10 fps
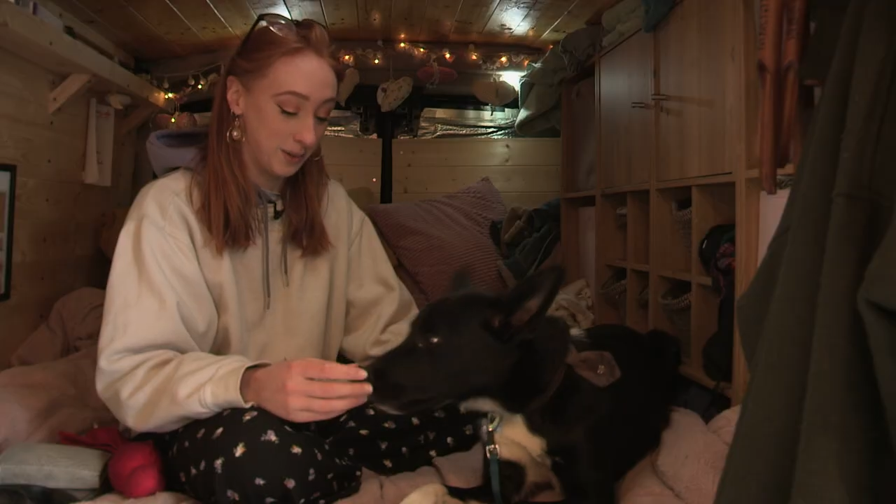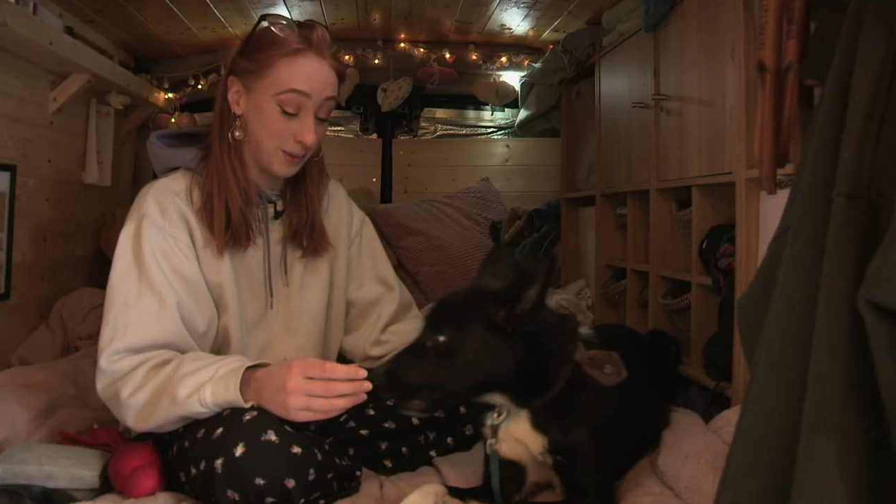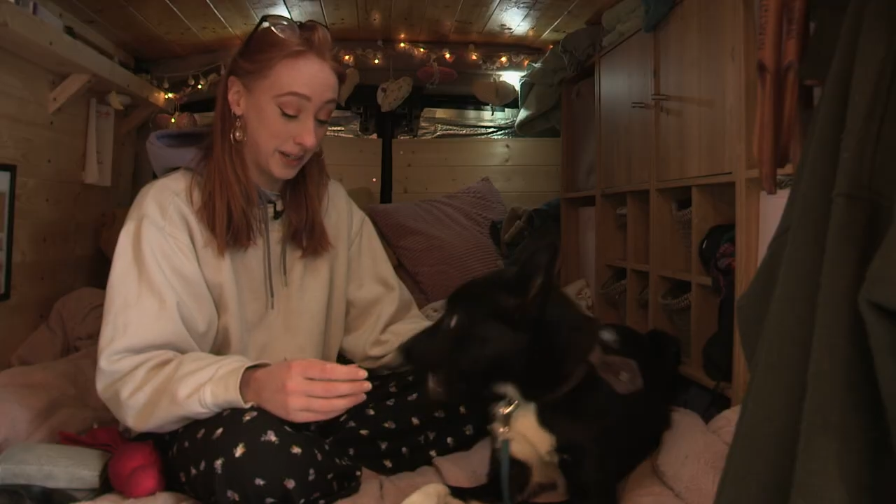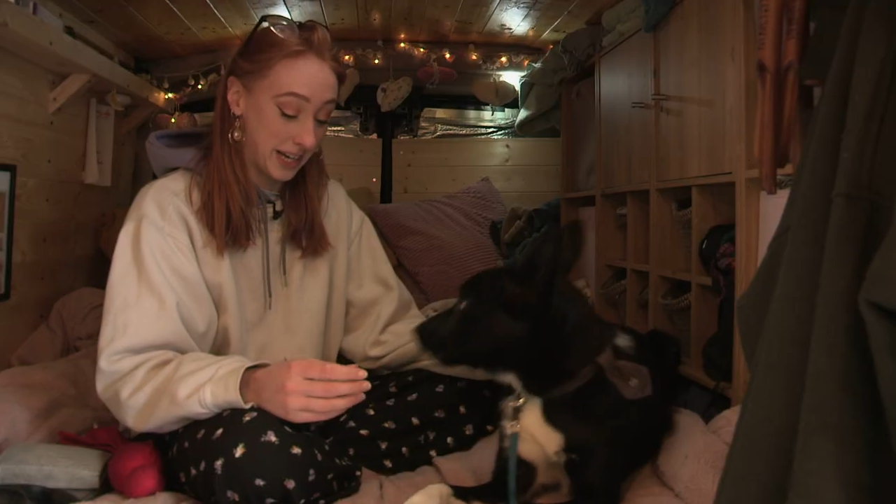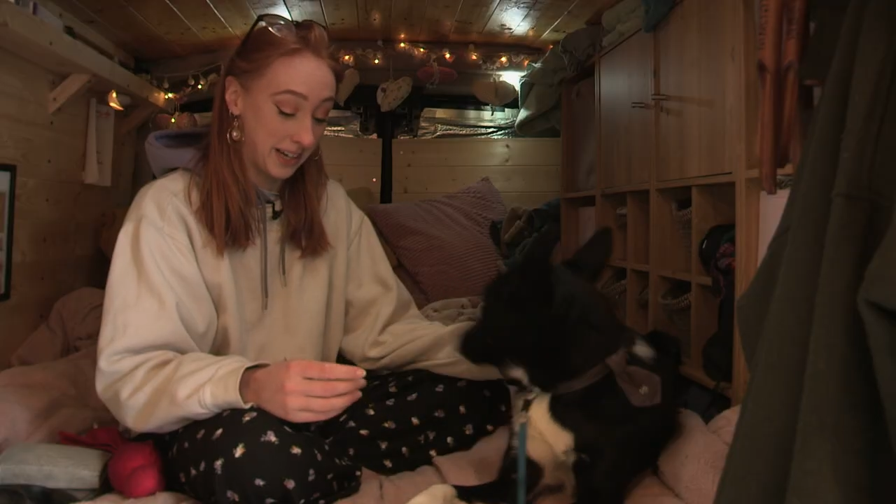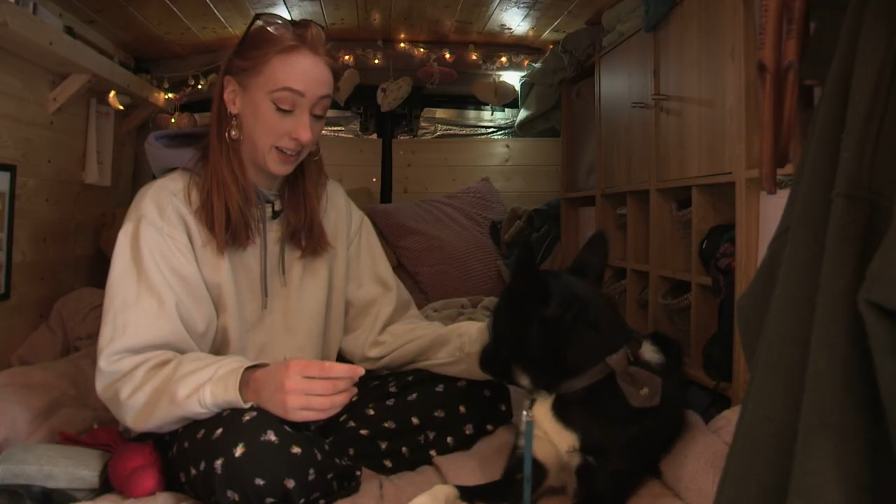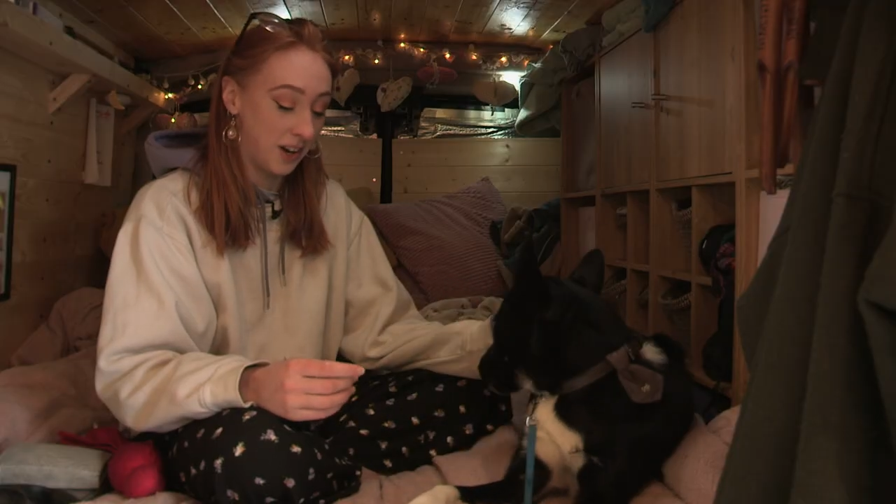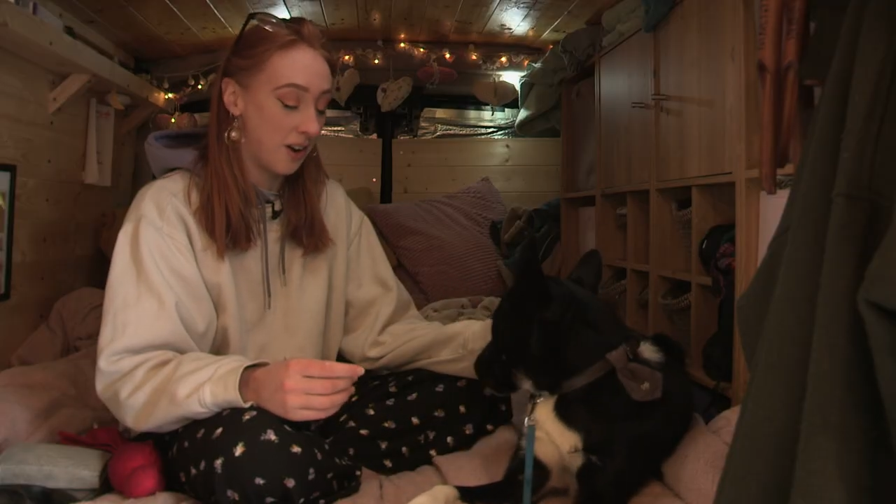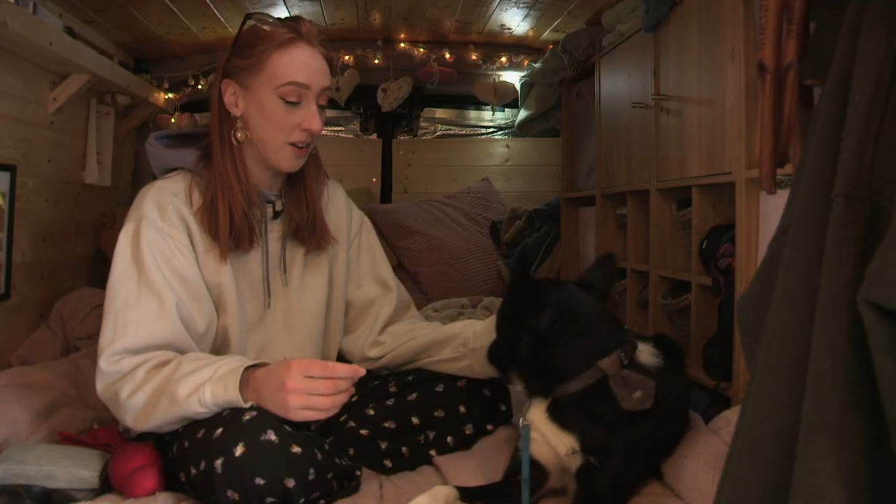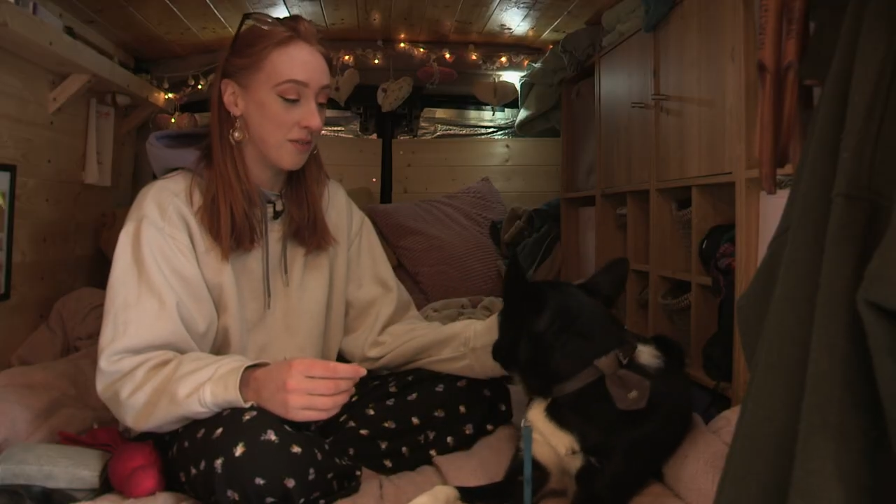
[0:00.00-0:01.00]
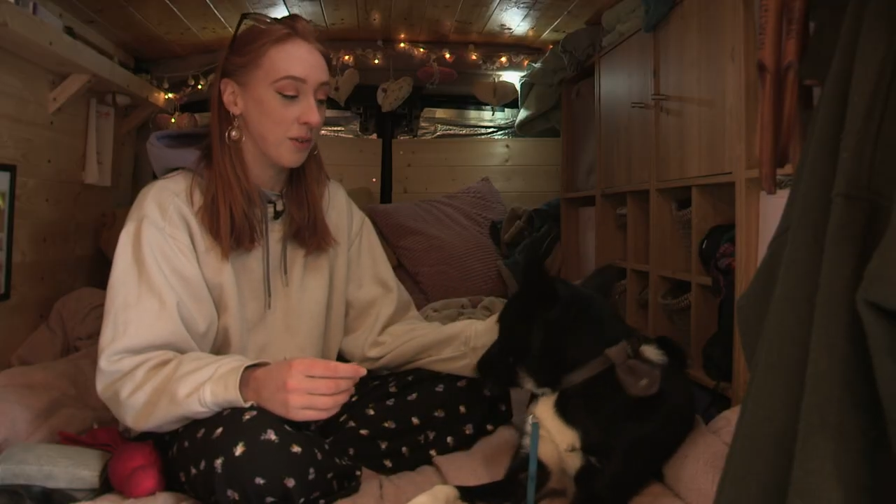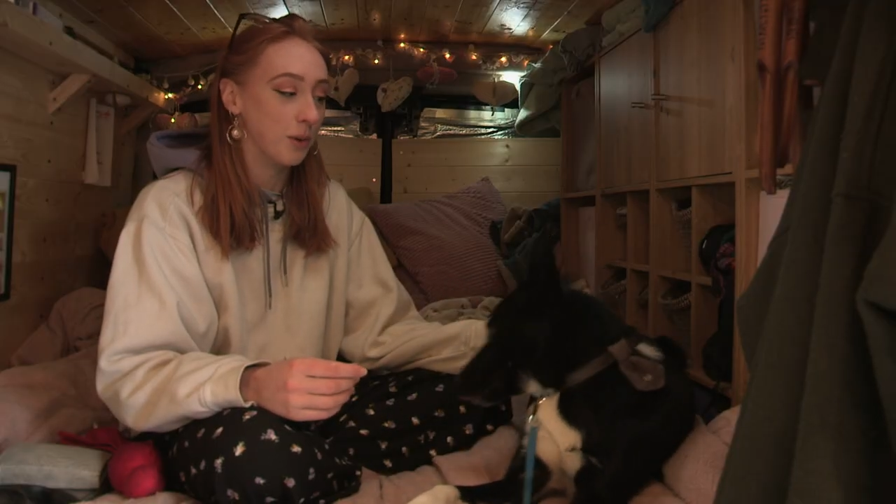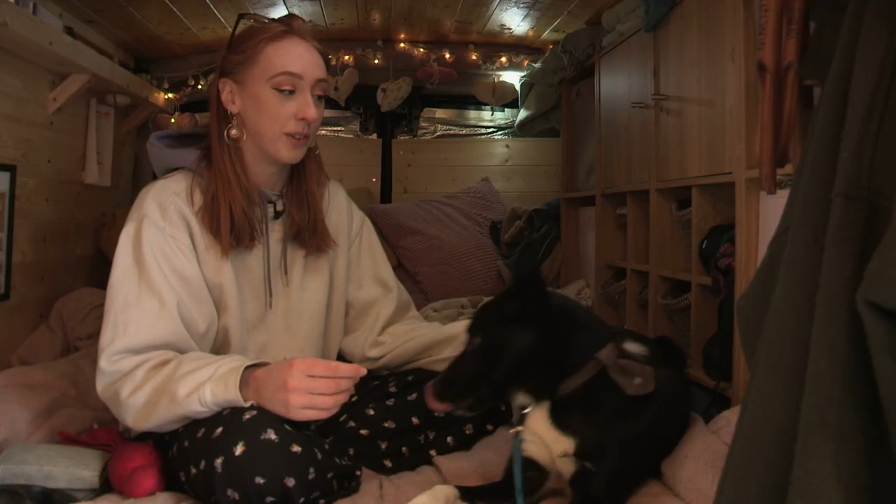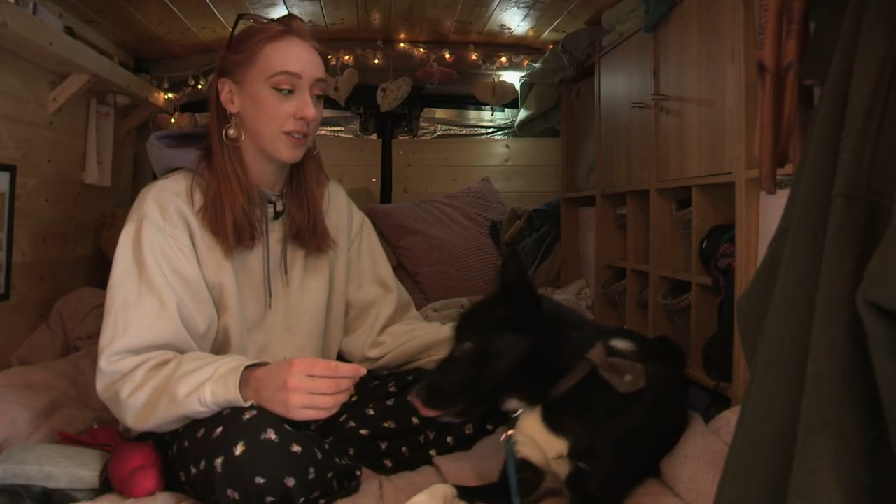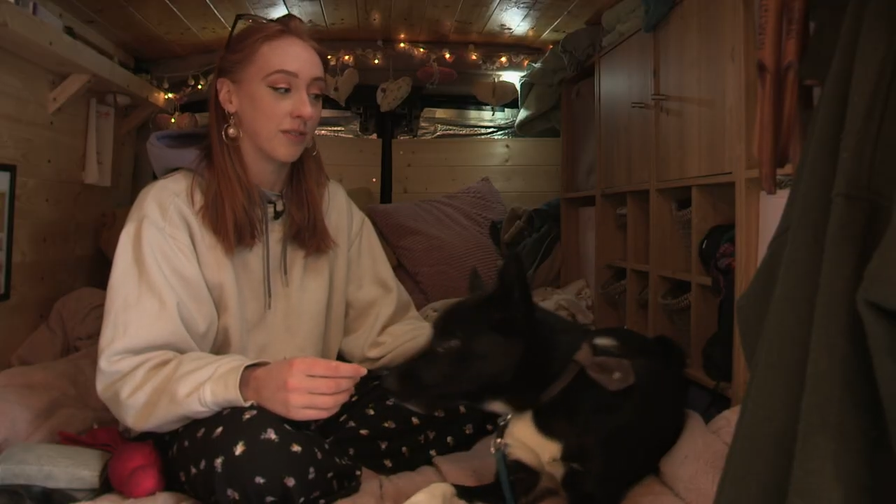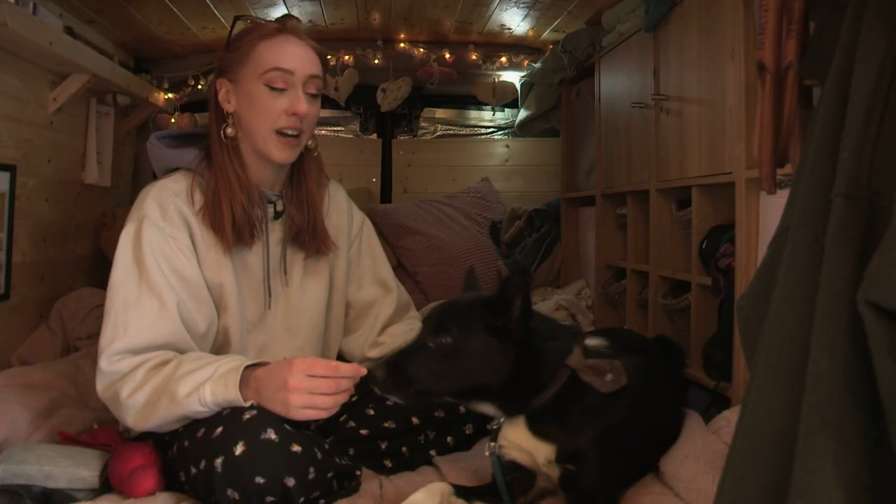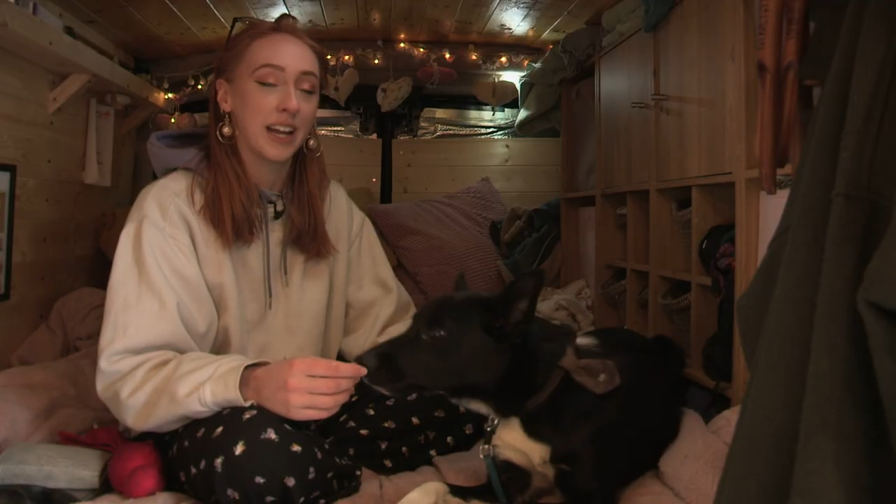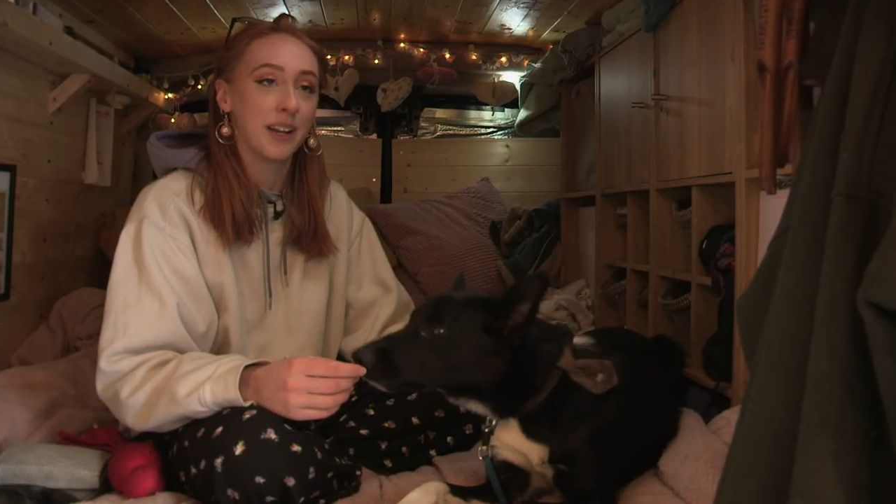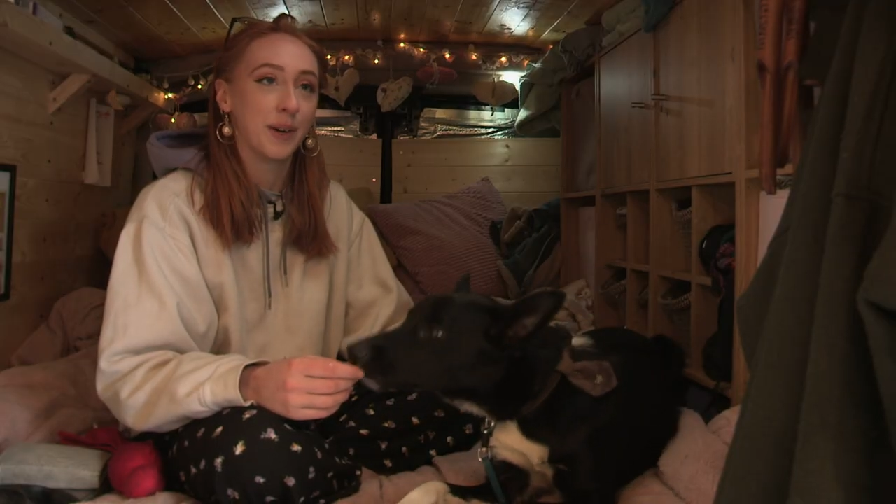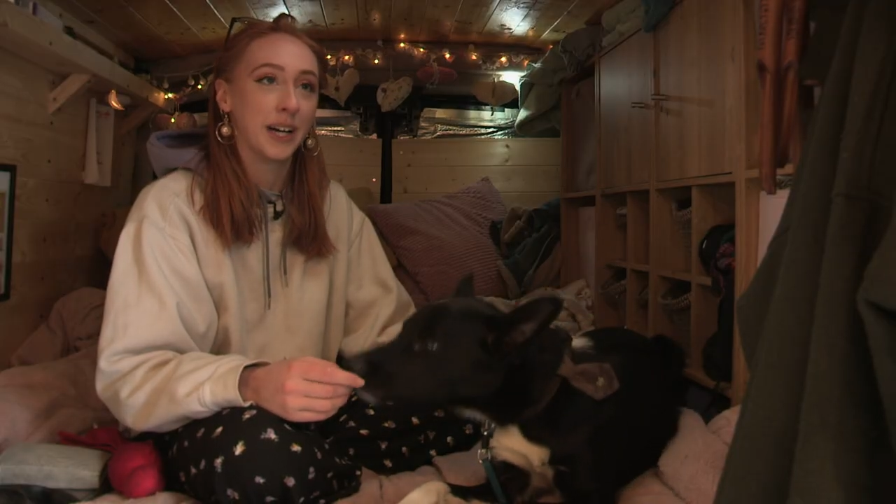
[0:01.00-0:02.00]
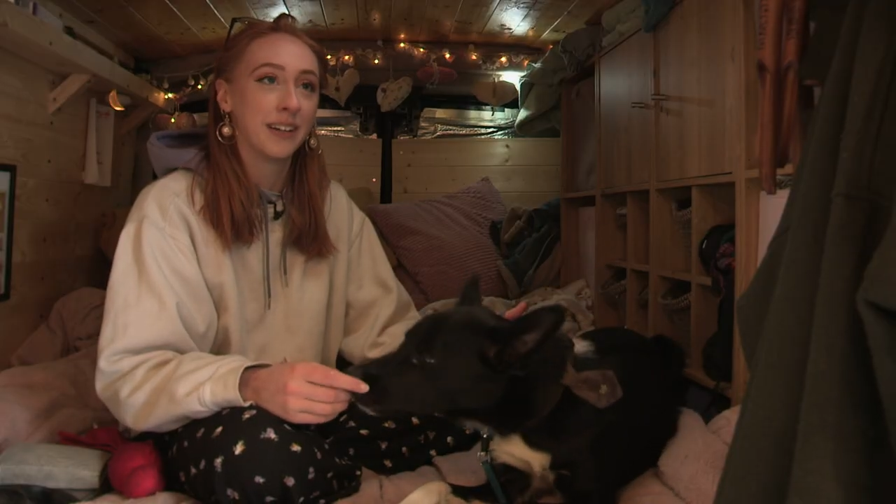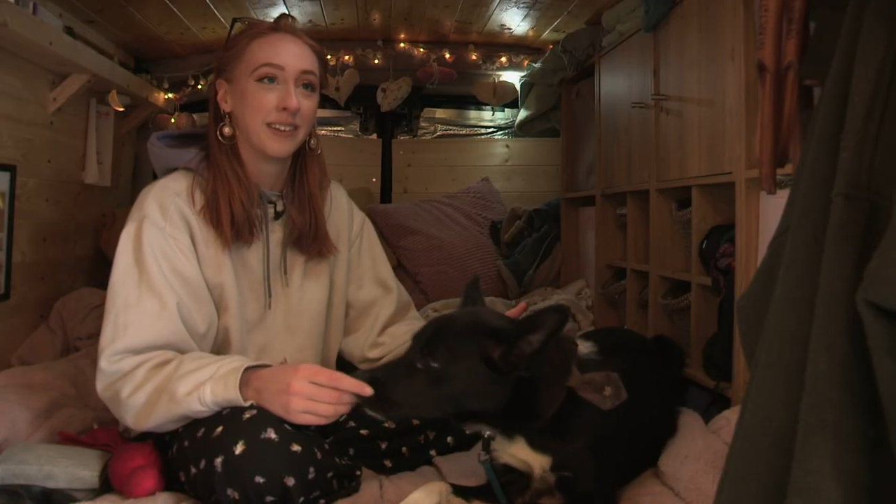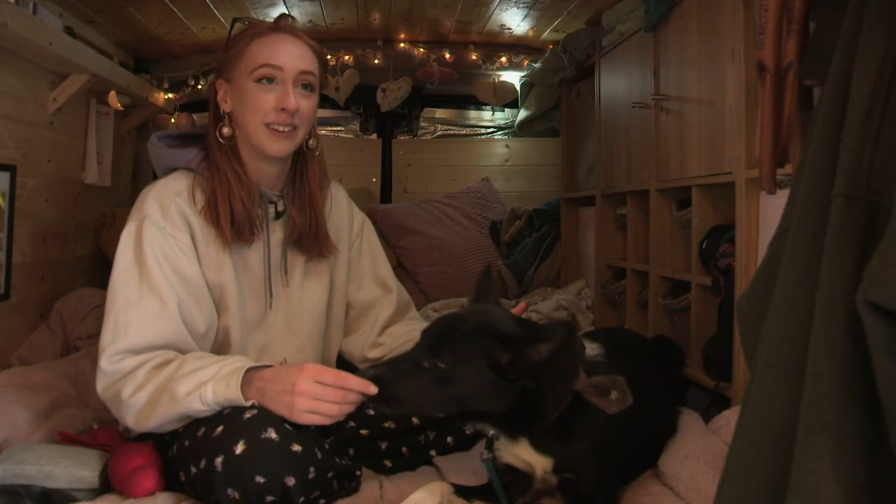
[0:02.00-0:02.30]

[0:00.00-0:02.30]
all day, I can't afford to rent anywhere